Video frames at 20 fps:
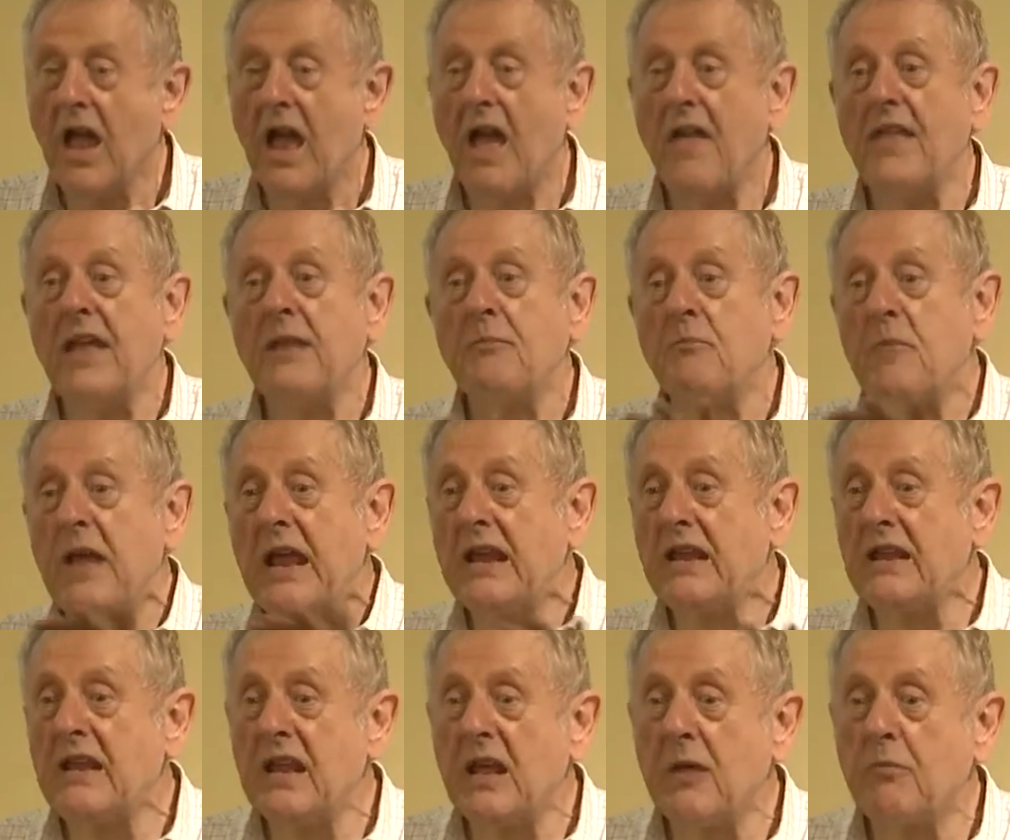And that
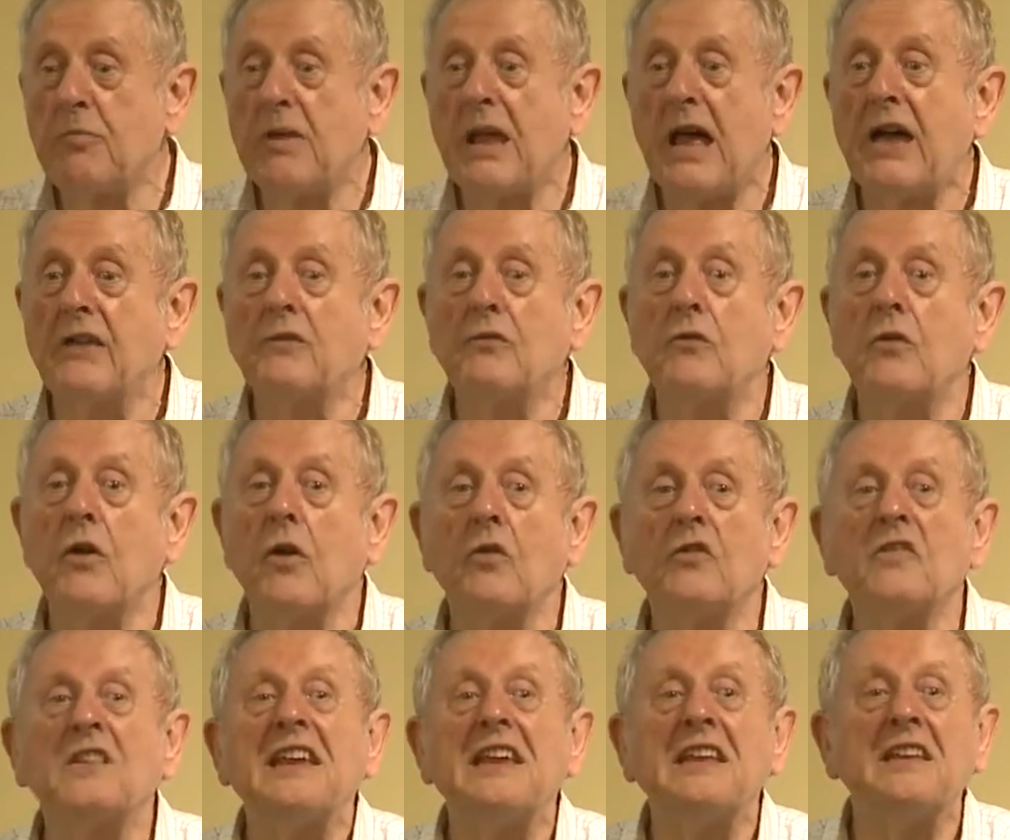mainly applied to
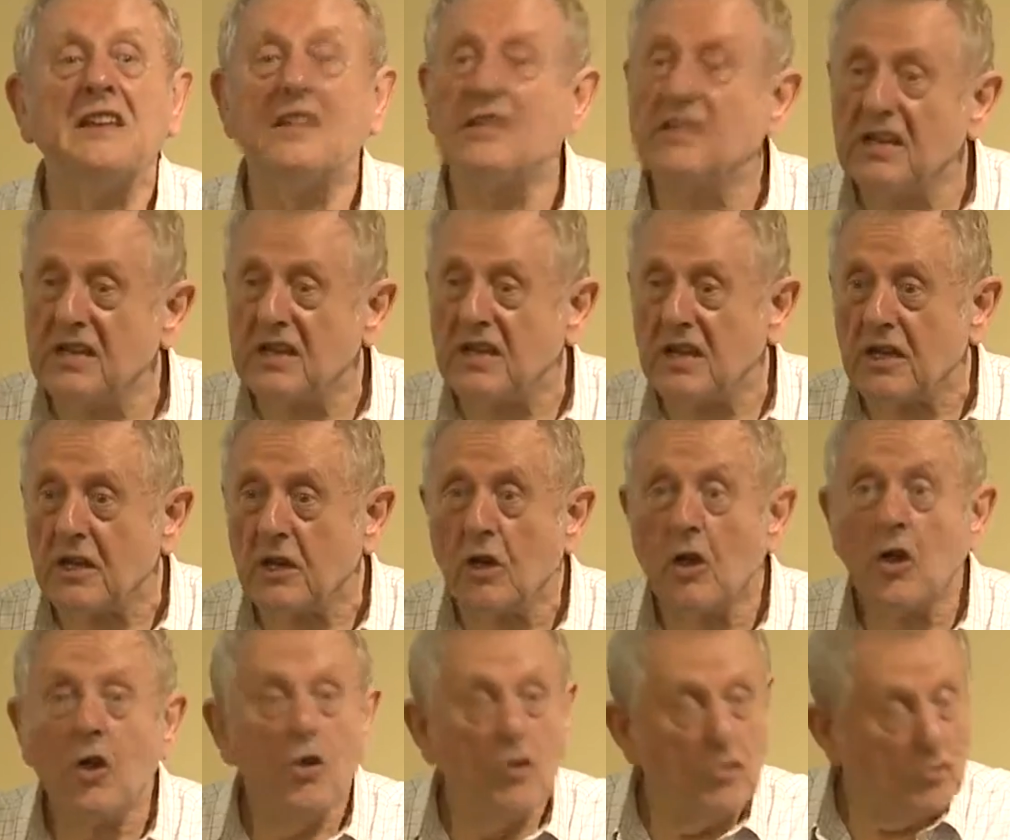those in the city,
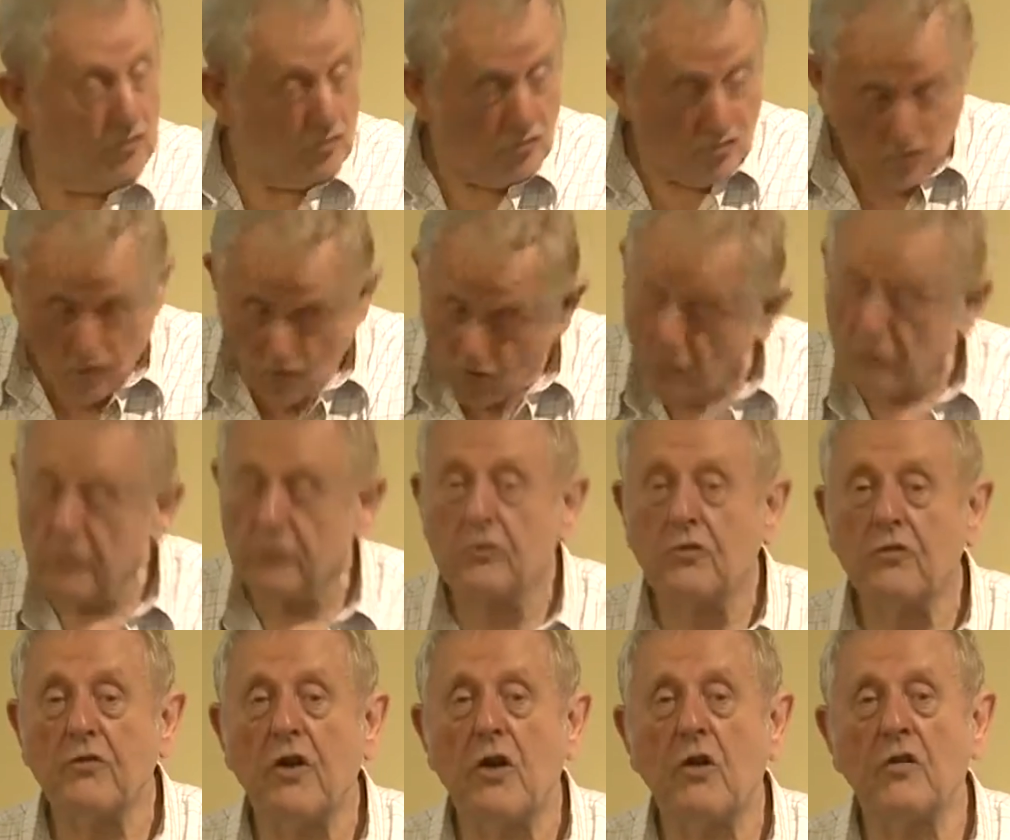not
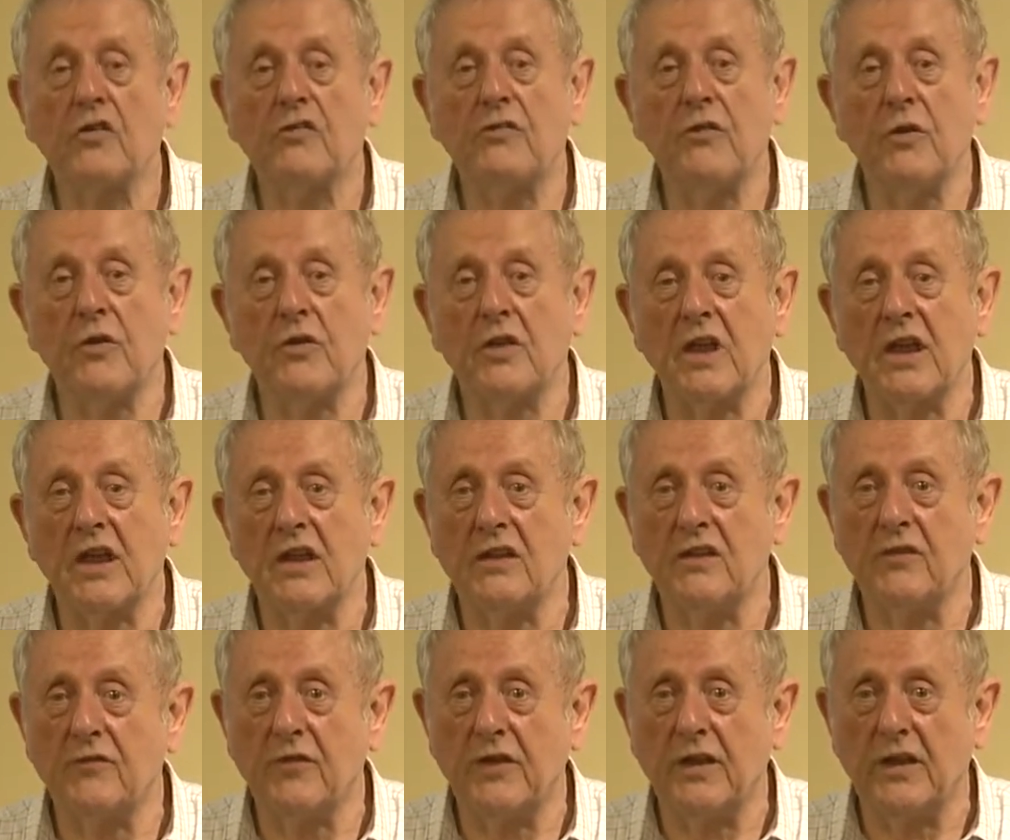to those working
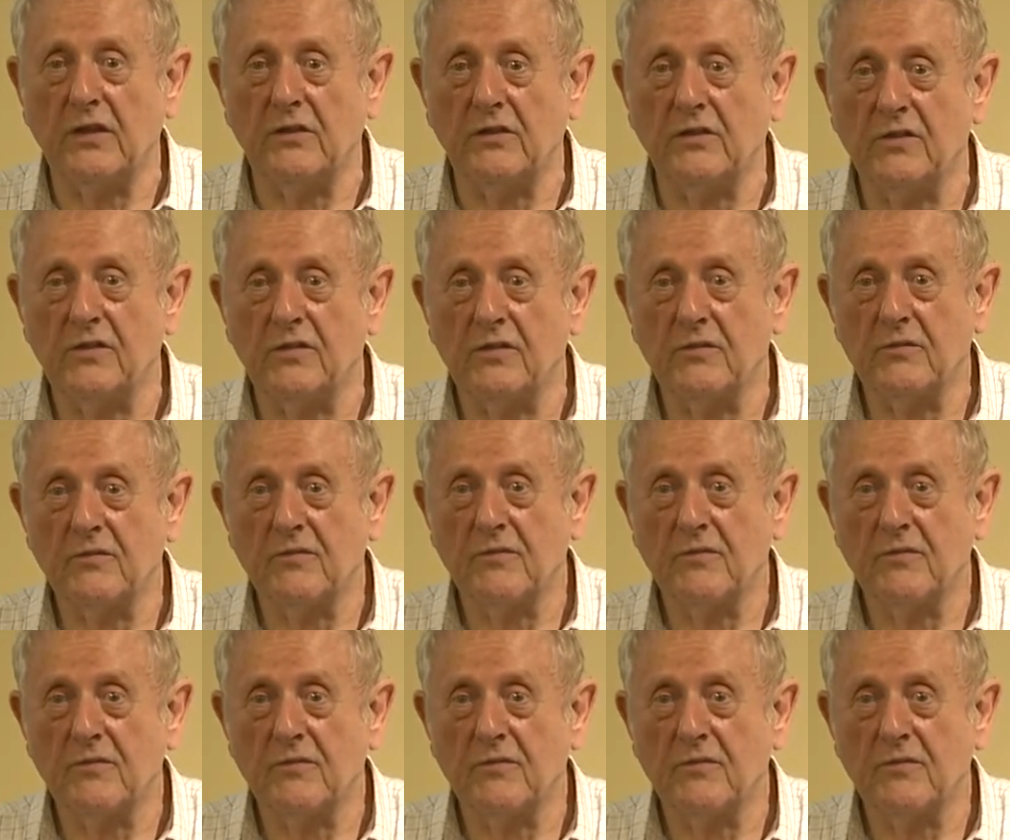in the fields.